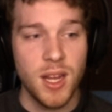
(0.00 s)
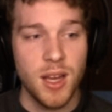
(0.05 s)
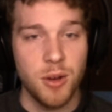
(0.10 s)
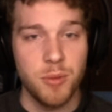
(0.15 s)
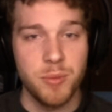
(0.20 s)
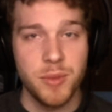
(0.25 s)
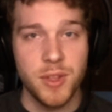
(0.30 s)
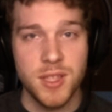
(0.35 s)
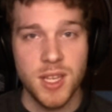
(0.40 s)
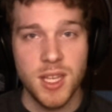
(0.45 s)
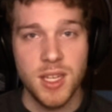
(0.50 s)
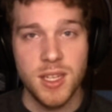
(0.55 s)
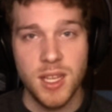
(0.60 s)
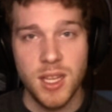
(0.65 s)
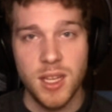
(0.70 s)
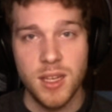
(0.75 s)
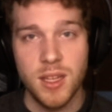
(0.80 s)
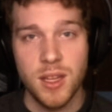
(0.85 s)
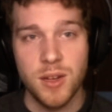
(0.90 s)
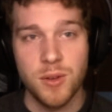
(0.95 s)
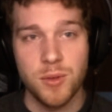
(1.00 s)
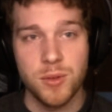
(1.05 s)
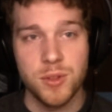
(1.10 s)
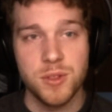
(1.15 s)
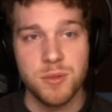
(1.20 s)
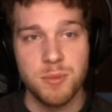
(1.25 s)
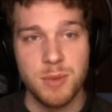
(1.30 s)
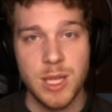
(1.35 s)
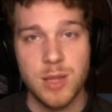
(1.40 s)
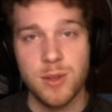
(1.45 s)
help that they need in order
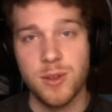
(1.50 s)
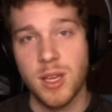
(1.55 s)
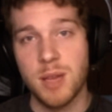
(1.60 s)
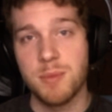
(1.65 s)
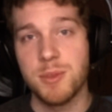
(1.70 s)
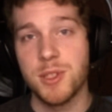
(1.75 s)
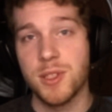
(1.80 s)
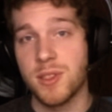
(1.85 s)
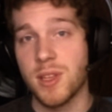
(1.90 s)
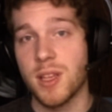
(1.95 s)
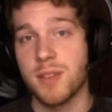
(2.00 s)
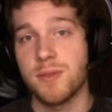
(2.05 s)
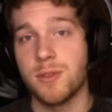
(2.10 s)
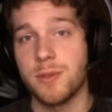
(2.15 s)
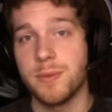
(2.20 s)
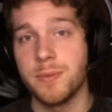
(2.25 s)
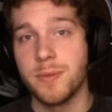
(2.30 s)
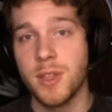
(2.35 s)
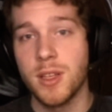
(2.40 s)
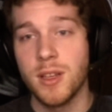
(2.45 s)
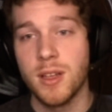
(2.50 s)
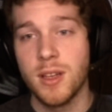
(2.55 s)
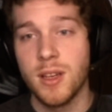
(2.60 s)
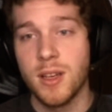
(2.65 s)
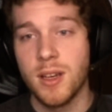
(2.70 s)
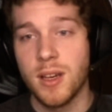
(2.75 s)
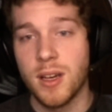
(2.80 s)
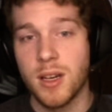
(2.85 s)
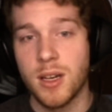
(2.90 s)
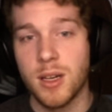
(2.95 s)
to make their game successful.
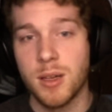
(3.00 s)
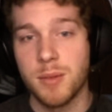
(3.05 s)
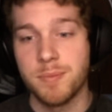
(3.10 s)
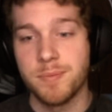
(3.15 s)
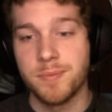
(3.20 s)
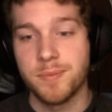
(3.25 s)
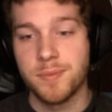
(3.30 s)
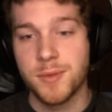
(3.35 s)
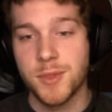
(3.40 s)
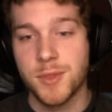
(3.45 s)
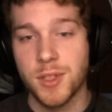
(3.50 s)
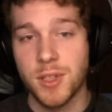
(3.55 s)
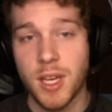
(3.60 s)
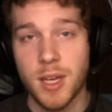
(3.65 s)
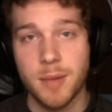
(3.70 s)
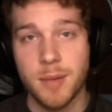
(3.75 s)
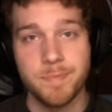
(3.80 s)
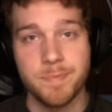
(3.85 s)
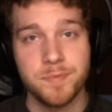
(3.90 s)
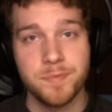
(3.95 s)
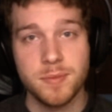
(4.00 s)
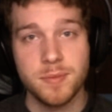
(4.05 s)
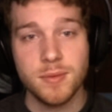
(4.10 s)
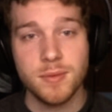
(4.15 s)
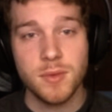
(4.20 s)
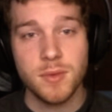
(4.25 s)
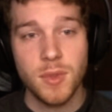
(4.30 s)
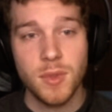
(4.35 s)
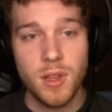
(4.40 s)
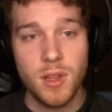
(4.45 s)
So yeah,
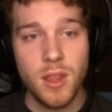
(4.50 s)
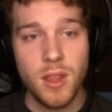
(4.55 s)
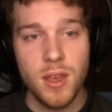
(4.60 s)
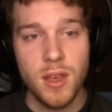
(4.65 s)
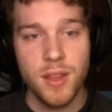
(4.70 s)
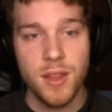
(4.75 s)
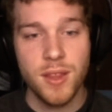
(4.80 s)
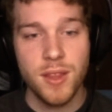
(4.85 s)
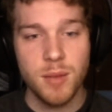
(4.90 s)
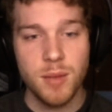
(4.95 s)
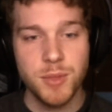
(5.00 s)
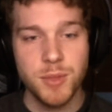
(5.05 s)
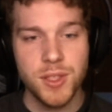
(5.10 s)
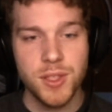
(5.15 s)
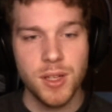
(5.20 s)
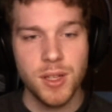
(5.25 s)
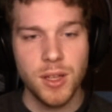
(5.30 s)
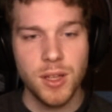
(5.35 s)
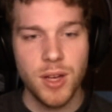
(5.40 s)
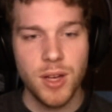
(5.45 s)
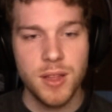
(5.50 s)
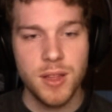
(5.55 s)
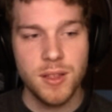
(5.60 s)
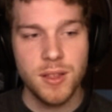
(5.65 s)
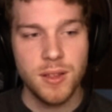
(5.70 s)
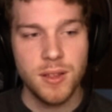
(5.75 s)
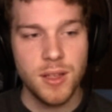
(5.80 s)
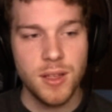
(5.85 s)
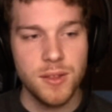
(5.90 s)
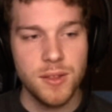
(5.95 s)
I think I'm just going to go ahead
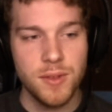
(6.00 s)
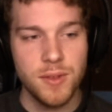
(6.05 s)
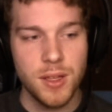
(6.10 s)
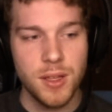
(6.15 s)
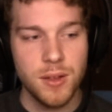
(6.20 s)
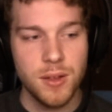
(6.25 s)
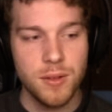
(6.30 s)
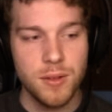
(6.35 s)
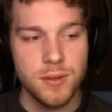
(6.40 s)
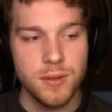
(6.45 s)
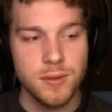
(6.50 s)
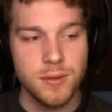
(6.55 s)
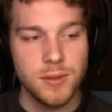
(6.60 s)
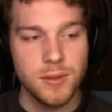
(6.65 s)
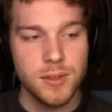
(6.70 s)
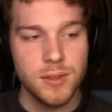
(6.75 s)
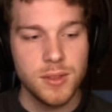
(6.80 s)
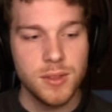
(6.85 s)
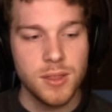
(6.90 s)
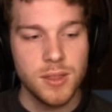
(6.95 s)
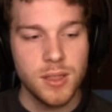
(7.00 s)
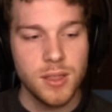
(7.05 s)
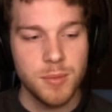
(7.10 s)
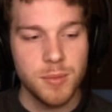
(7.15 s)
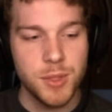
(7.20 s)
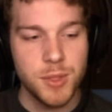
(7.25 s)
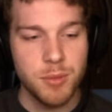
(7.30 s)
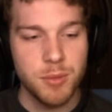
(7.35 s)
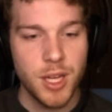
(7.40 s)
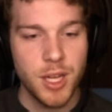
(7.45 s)
in this video.
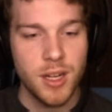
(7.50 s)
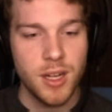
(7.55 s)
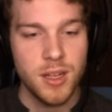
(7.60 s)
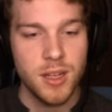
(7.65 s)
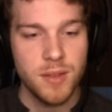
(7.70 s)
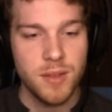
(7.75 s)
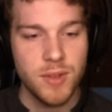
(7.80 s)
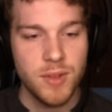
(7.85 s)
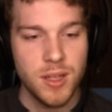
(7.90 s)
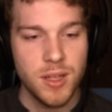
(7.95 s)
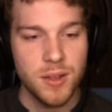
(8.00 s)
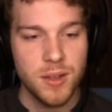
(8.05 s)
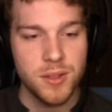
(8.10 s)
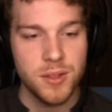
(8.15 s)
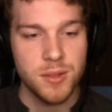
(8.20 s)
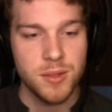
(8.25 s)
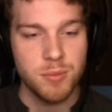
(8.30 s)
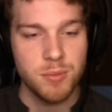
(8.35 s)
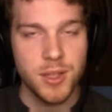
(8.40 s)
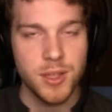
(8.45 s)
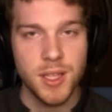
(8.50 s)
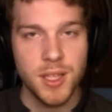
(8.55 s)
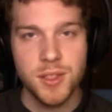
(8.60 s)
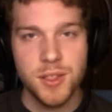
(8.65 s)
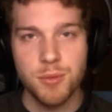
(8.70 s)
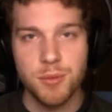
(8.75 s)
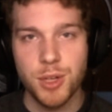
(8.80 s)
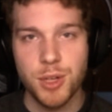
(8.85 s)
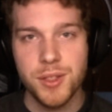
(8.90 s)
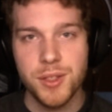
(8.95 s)
I'm so bad at ending videos, but thanks
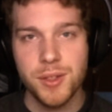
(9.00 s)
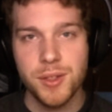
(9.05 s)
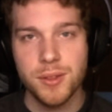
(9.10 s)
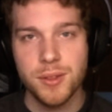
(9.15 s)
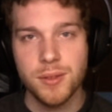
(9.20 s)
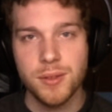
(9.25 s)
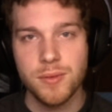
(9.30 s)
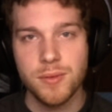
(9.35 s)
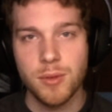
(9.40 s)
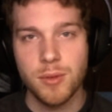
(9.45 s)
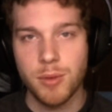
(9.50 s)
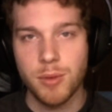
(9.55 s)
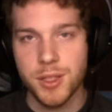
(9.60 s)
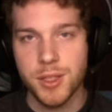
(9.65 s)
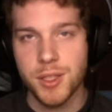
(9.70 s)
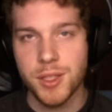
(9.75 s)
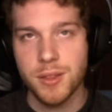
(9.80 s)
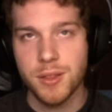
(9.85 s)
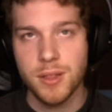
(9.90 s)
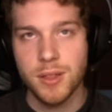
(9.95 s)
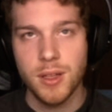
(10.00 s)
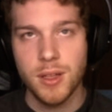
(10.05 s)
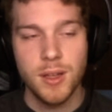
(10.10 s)
so much for watching.